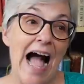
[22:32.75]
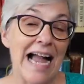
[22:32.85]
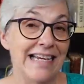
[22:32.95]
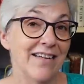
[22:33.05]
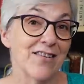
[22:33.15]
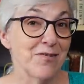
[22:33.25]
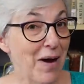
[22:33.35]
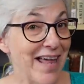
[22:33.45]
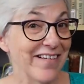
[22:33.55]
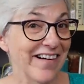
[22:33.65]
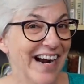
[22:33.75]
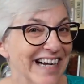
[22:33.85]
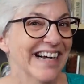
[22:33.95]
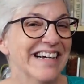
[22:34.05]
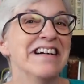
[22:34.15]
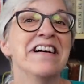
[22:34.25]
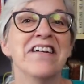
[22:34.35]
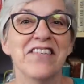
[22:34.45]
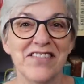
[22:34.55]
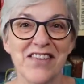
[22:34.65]
I need a sweater.
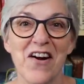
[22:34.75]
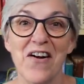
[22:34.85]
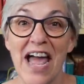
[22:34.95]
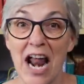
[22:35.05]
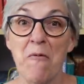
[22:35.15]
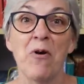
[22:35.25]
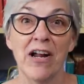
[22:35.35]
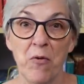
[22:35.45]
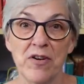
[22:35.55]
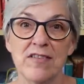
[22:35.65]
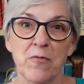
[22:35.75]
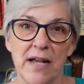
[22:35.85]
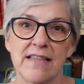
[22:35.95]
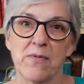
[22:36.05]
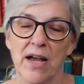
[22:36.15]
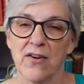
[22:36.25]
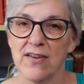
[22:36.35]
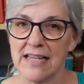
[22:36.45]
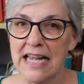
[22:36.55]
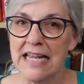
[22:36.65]
So, and I'm wearing worsted weight
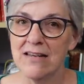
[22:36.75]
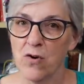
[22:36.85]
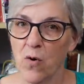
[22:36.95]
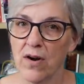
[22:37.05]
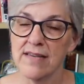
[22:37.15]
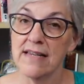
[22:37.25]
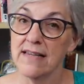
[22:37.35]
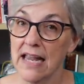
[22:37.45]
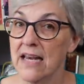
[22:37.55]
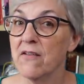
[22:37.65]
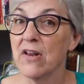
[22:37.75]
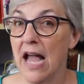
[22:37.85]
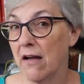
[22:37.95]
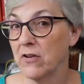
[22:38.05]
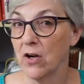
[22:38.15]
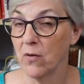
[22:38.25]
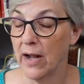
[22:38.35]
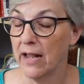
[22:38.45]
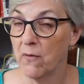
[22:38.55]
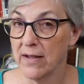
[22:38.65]
sweaters indoors, and even heavier
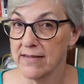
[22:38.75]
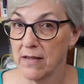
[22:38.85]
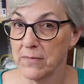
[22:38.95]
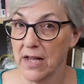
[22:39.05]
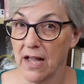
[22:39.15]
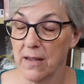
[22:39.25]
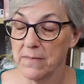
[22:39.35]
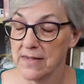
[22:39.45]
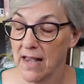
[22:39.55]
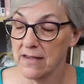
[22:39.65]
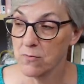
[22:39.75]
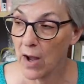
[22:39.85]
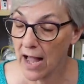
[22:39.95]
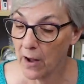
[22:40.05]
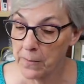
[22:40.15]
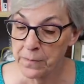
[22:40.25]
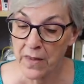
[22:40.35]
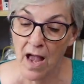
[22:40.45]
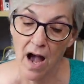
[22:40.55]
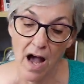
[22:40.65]
weight ones sometimes as well.
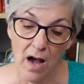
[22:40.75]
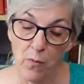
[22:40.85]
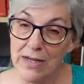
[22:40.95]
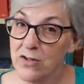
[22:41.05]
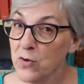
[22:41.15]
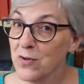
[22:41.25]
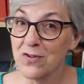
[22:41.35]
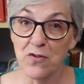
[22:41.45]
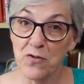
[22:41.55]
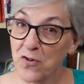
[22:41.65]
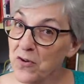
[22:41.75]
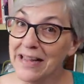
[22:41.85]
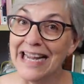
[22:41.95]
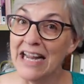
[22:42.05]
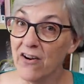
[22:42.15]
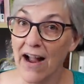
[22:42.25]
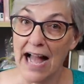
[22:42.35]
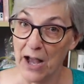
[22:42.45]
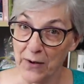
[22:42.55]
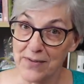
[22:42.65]
We do certainly heat our
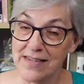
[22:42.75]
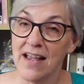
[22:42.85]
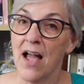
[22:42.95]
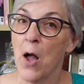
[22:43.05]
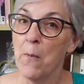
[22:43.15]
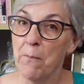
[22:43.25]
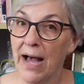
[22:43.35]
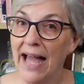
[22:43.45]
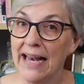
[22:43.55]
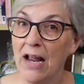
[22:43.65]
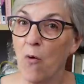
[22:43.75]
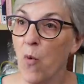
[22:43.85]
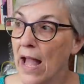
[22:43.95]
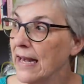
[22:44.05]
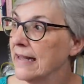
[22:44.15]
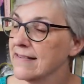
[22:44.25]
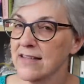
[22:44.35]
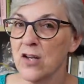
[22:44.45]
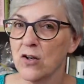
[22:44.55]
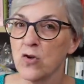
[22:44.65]
house, but when
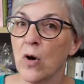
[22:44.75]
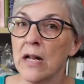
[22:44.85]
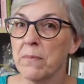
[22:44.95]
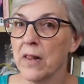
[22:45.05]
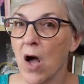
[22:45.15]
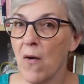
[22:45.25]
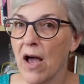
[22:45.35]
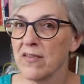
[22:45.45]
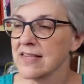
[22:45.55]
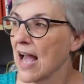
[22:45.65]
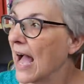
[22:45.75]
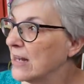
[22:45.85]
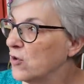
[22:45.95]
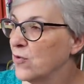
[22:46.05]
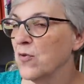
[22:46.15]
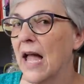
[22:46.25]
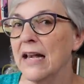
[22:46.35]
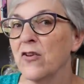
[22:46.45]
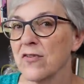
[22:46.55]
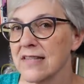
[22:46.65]
it's, you know, 20 below outside,
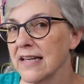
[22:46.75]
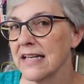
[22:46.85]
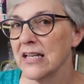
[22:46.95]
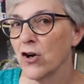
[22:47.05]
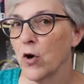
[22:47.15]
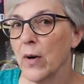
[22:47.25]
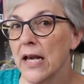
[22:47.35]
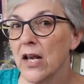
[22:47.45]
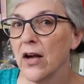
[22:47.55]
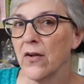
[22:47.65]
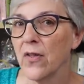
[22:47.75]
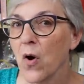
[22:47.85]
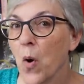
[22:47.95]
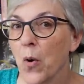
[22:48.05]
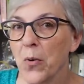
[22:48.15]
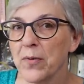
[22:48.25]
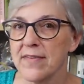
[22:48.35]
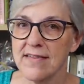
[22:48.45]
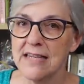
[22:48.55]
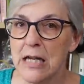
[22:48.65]
you're sitting near a window, the
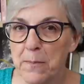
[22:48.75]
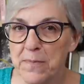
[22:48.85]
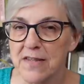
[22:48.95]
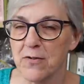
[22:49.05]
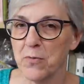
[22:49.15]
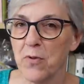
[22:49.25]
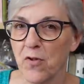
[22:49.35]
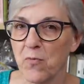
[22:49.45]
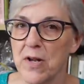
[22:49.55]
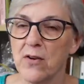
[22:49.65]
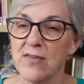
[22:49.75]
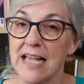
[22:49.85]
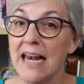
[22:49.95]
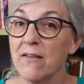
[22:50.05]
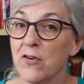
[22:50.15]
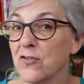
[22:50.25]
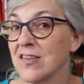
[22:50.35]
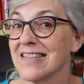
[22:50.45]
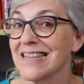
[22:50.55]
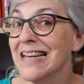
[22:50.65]
cold seeps through those windows. And if you're
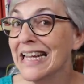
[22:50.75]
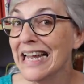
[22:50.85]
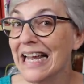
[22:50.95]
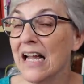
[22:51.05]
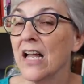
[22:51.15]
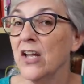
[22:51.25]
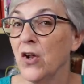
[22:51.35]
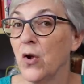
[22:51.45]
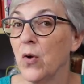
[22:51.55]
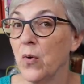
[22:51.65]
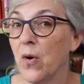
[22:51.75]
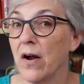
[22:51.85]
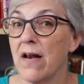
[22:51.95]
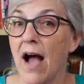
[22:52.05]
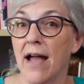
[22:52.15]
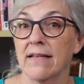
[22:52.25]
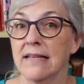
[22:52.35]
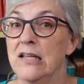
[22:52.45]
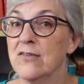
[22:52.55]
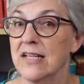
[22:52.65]
just sitting, you are not
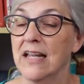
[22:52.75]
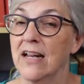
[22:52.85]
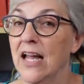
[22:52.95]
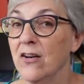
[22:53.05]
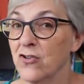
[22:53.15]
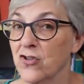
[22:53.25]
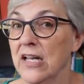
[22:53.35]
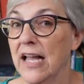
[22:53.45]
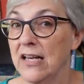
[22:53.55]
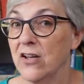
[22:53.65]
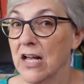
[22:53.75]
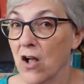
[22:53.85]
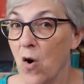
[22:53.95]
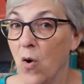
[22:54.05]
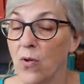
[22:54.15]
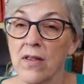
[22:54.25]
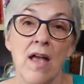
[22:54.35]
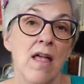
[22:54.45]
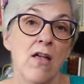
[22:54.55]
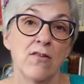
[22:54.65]
using any energy and you get cold.
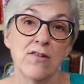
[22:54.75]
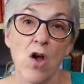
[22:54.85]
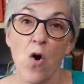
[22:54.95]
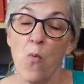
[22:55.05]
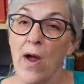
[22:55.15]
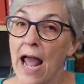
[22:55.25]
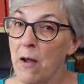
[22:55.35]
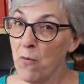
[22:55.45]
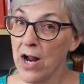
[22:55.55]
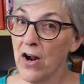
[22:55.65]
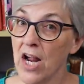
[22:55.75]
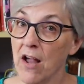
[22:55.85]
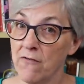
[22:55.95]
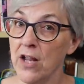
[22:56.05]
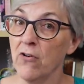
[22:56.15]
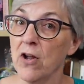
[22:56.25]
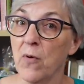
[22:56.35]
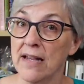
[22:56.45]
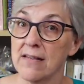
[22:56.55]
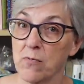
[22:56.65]
So when I'm wearing a fingering
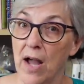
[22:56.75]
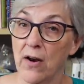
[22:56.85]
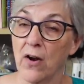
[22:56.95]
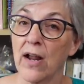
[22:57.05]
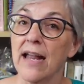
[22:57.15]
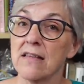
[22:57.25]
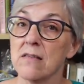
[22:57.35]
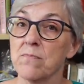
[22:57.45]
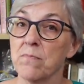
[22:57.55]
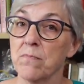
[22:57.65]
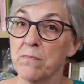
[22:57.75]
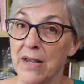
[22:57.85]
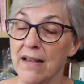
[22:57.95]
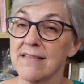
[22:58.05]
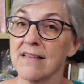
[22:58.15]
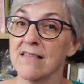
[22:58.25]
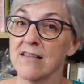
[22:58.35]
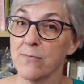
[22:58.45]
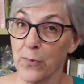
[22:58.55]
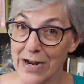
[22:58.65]
weight sweater, it's because it's
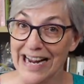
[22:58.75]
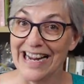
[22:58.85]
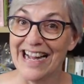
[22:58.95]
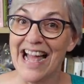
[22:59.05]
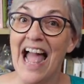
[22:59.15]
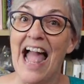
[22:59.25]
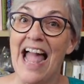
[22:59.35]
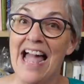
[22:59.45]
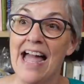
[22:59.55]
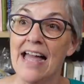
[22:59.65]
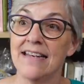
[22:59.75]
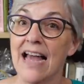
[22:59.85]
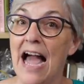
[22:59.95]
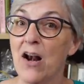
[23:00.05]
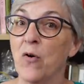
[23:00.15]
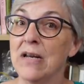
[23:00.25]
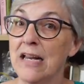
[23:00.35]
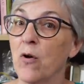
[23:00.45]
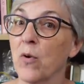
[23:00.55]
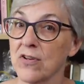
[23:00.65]
spring and I don't
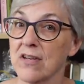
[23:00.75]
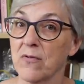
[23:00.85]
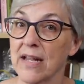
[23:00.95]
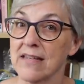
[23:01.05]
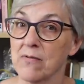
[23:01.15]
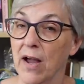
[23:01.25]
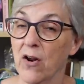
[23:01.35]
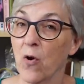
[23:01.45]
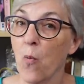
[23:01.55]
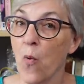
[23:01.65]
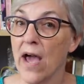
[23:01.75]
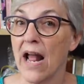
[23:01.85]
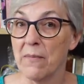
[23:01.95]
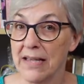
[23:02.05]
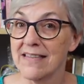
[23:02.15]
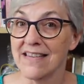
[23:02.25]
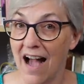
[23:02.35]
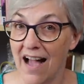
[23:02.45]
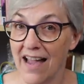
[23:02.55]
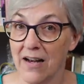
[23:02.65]
need a worsted weight sweater when I'm
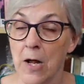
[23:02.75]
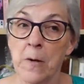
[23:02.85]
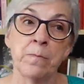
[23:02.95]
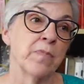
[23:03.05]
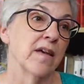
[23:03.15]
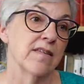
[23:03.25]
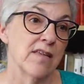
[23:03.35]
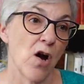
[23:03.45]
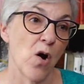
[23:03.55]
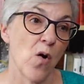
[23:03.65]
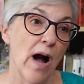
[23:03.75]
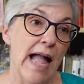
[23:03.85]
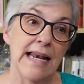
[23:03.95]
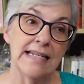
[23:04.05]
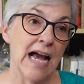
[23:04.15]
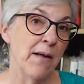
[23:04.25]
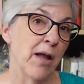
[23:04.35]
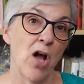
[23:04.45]
inside. So anytime I